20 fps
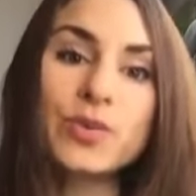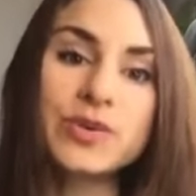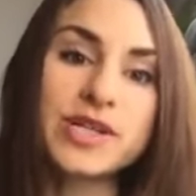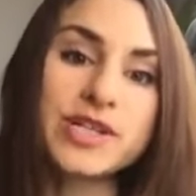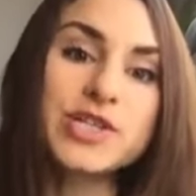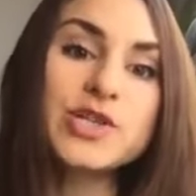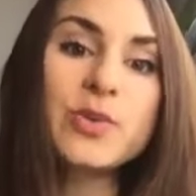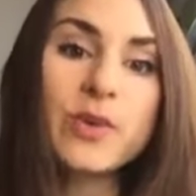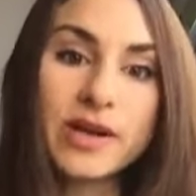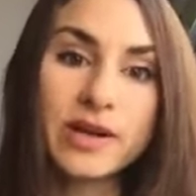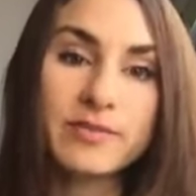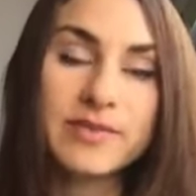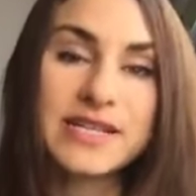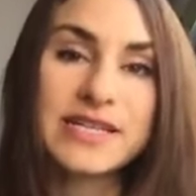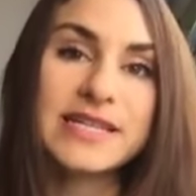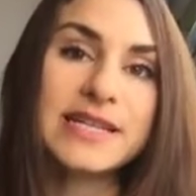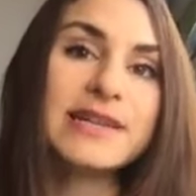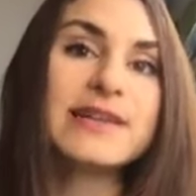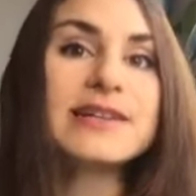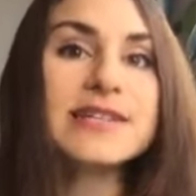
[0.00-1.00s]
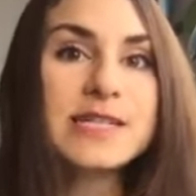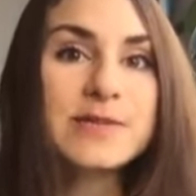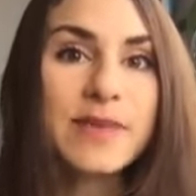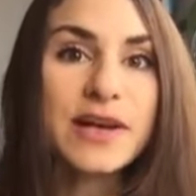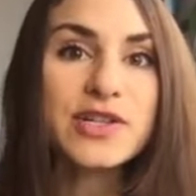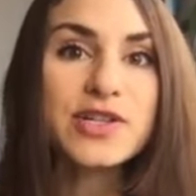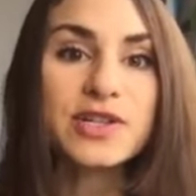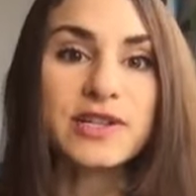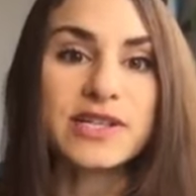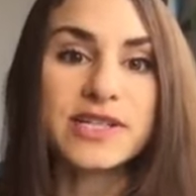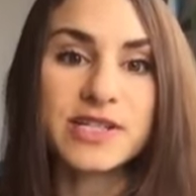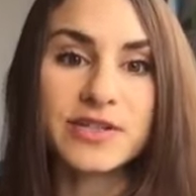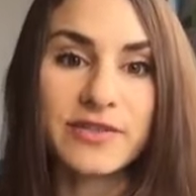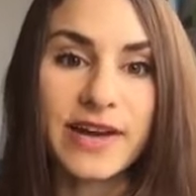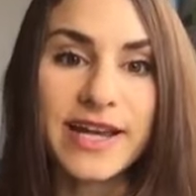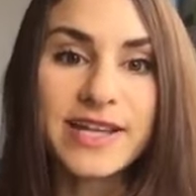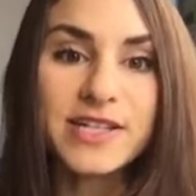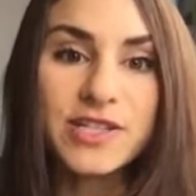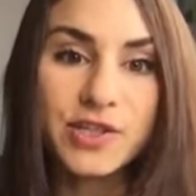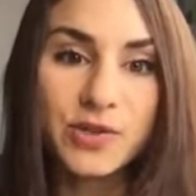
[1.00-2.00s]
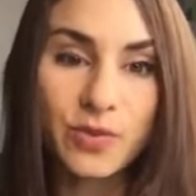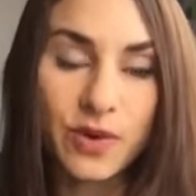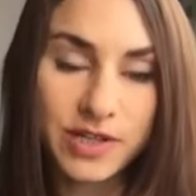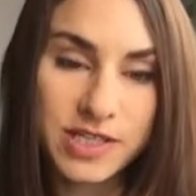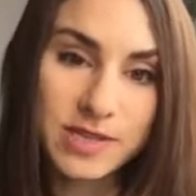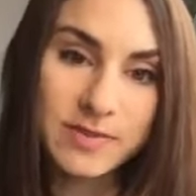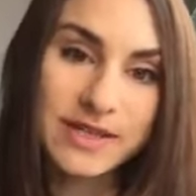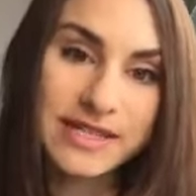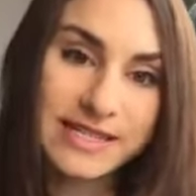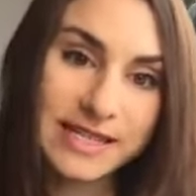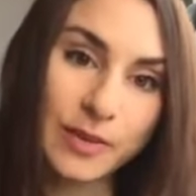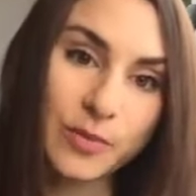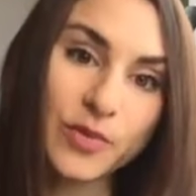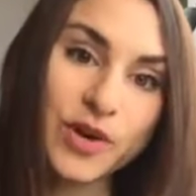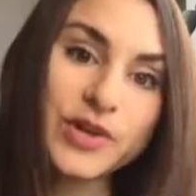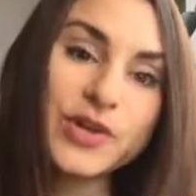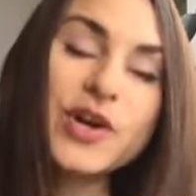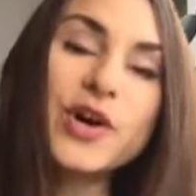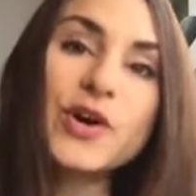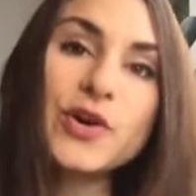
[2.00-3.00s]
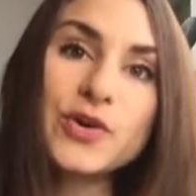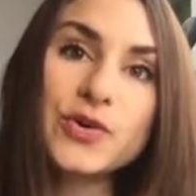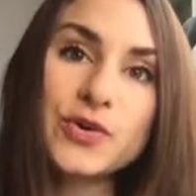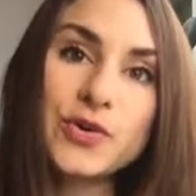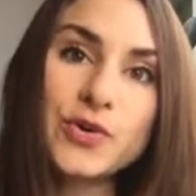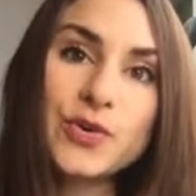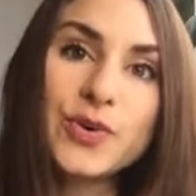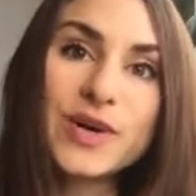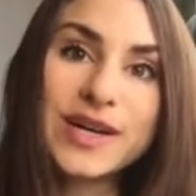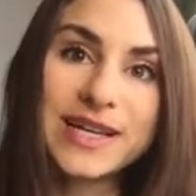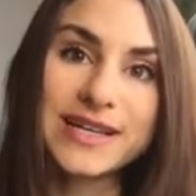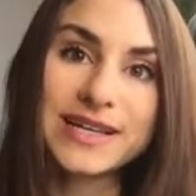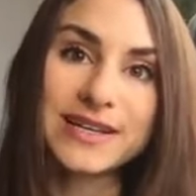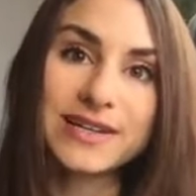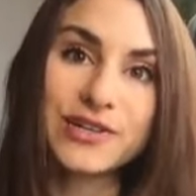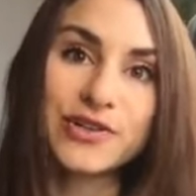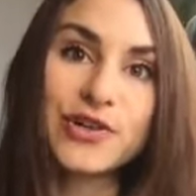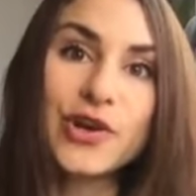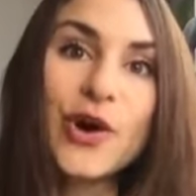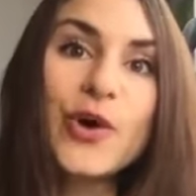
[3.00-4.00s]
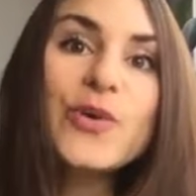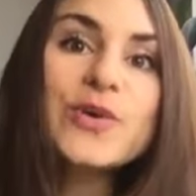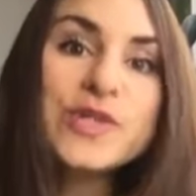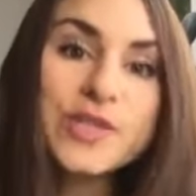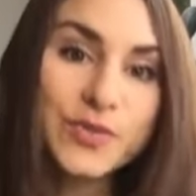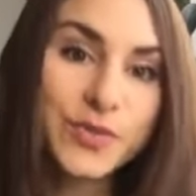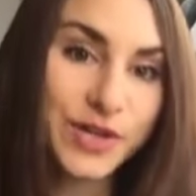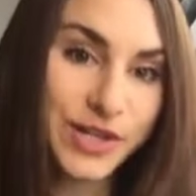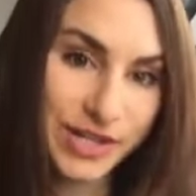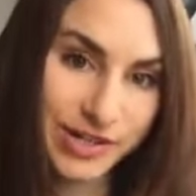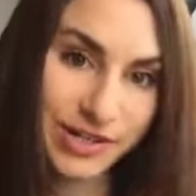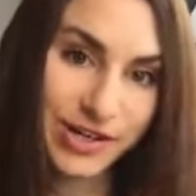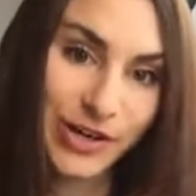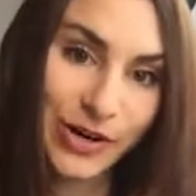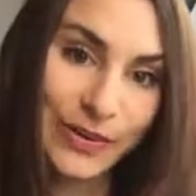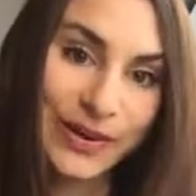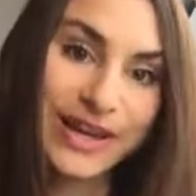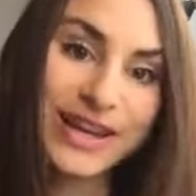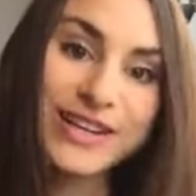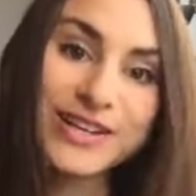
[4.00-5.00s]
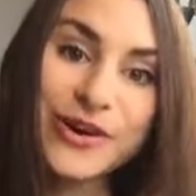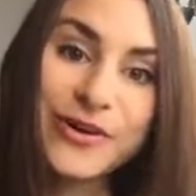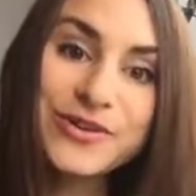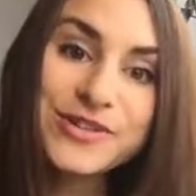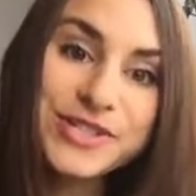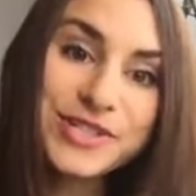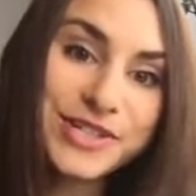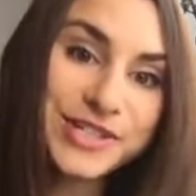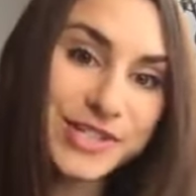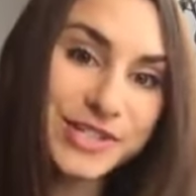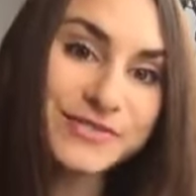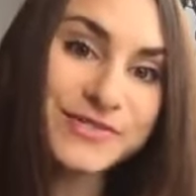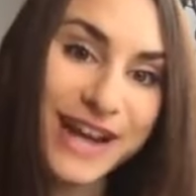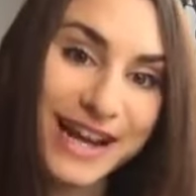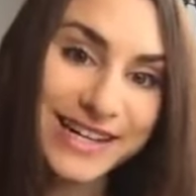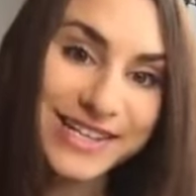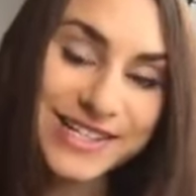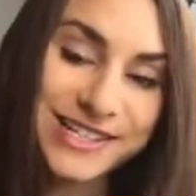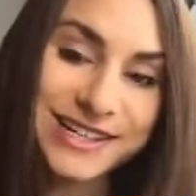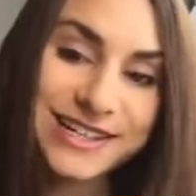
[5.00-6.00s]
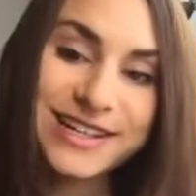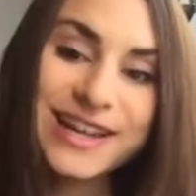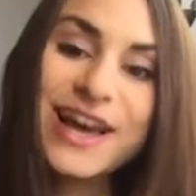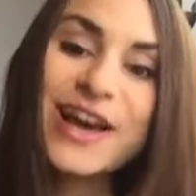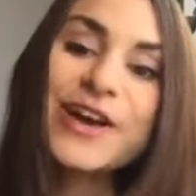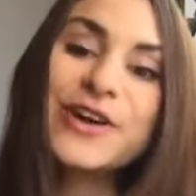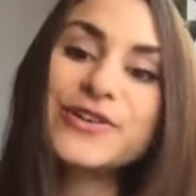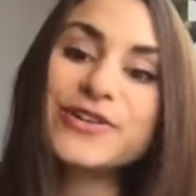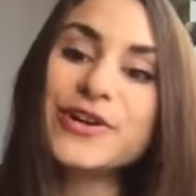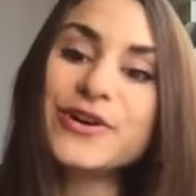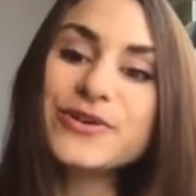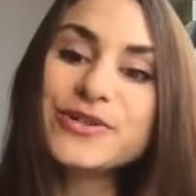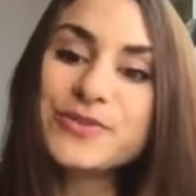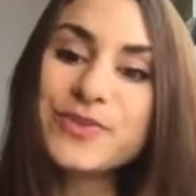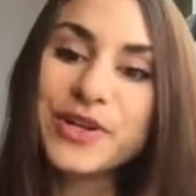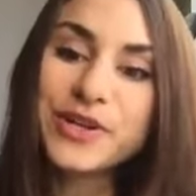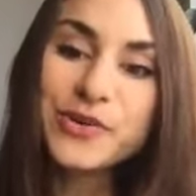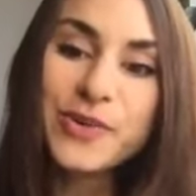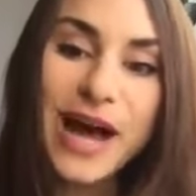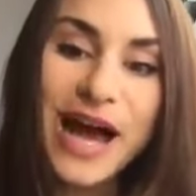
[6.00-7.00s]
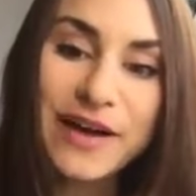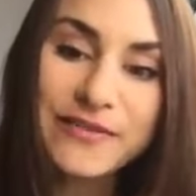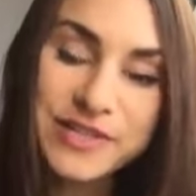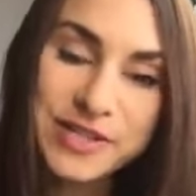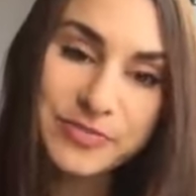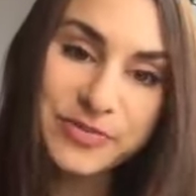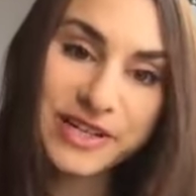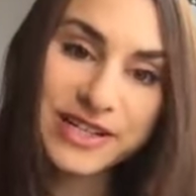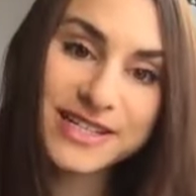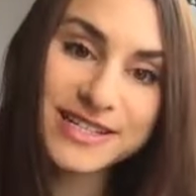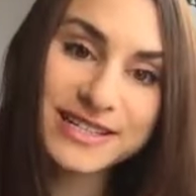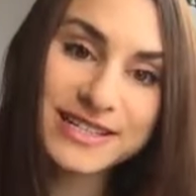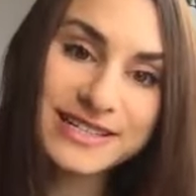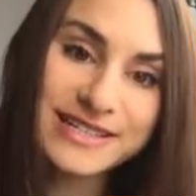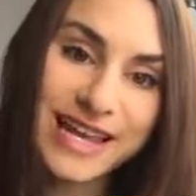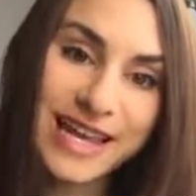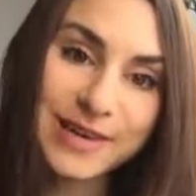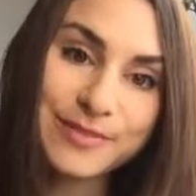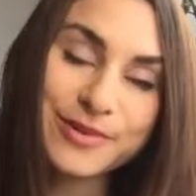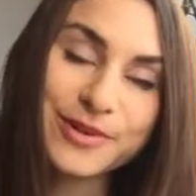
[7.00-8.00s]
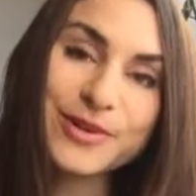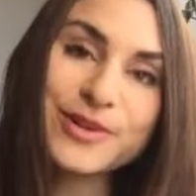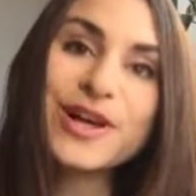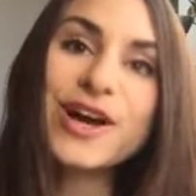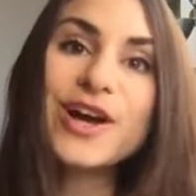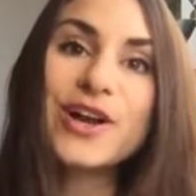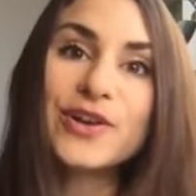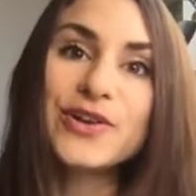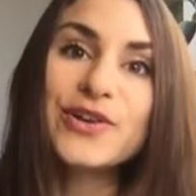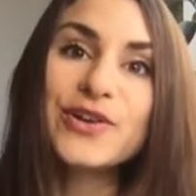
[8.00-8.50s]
whereas you want to be seen as a specialist, right? You want to be someone who knows where you're going, knows your direction, knows what you have to bring to the table,